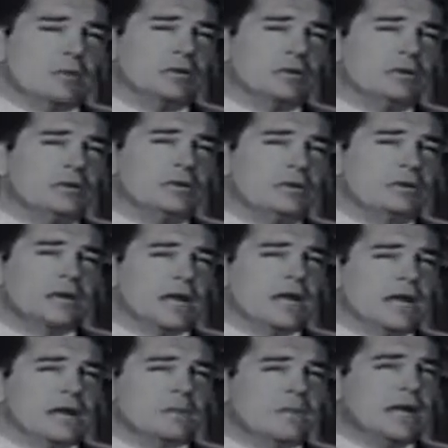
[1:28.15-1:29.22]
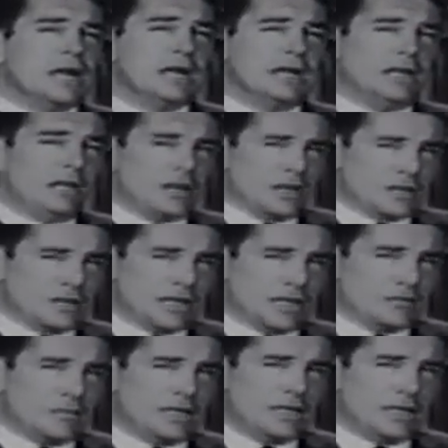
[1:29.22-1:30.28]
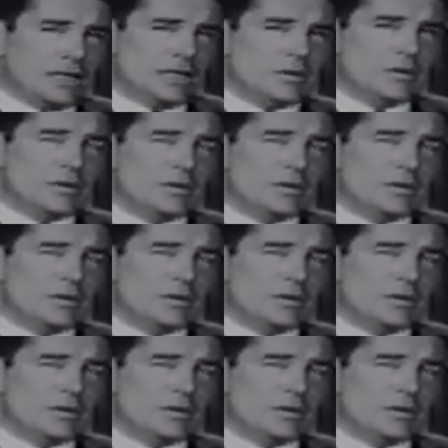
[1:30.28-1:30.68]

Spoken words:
But the rulers cannot make any laws they please